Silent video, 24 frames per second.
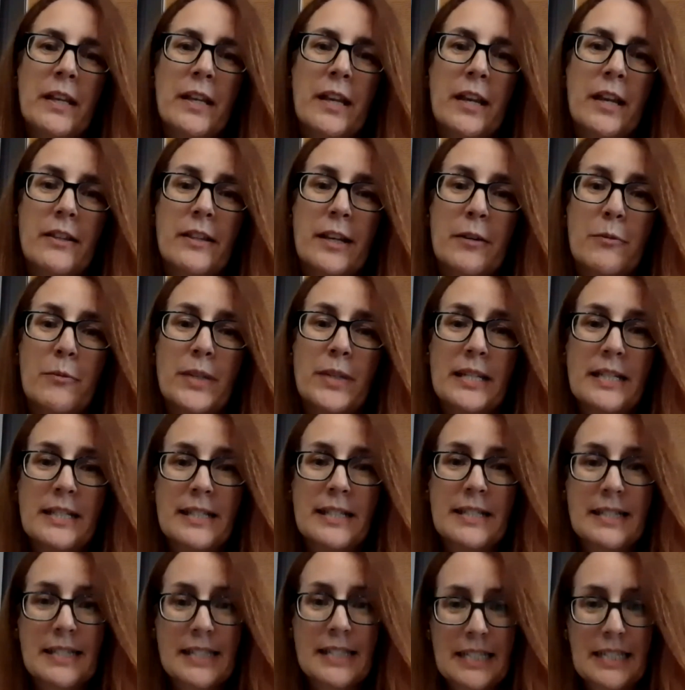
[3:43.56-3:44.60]
And then we can
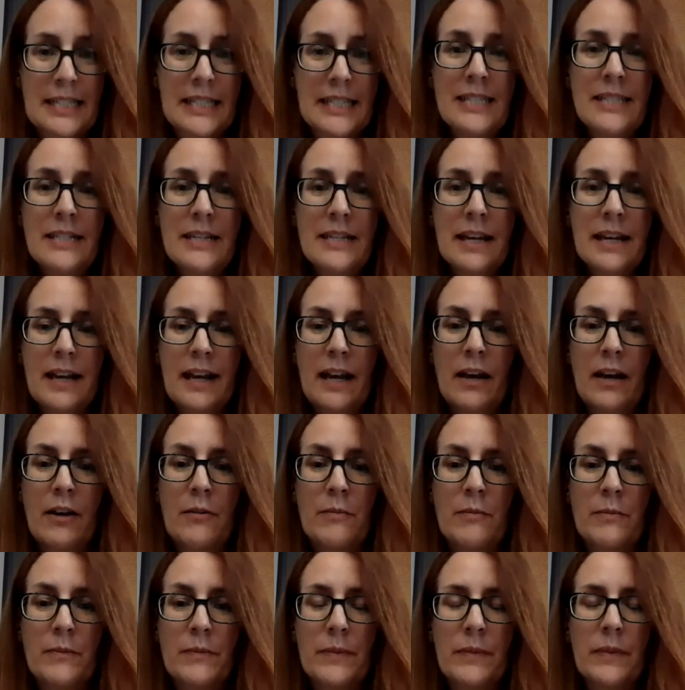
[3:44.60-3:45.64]
see
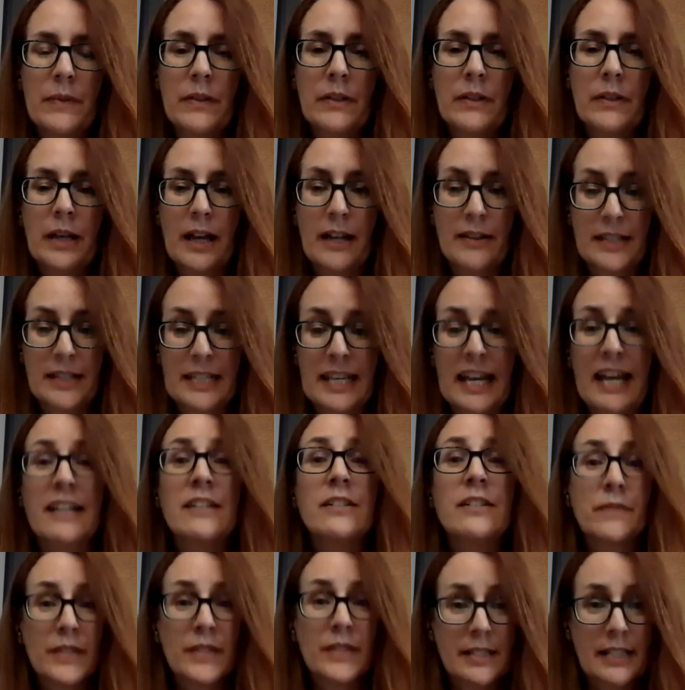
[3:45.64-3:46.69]
at the
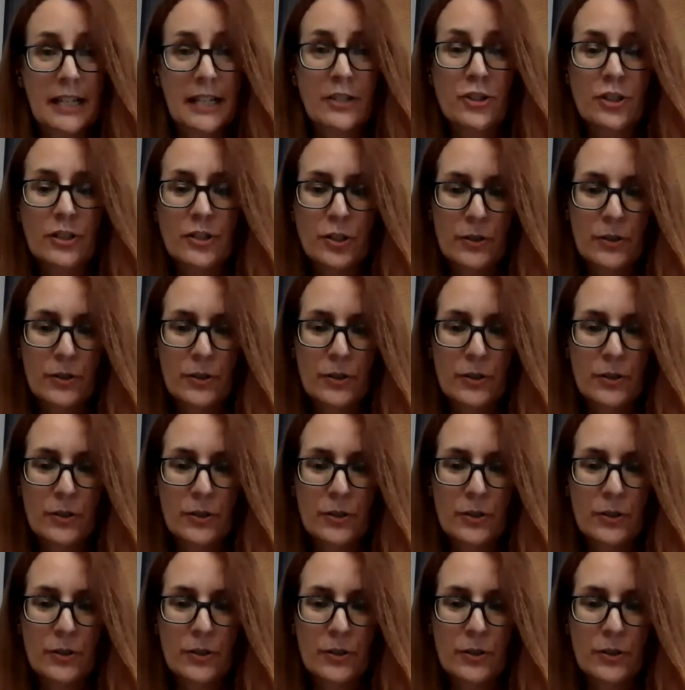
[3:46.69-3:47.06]
end of the session.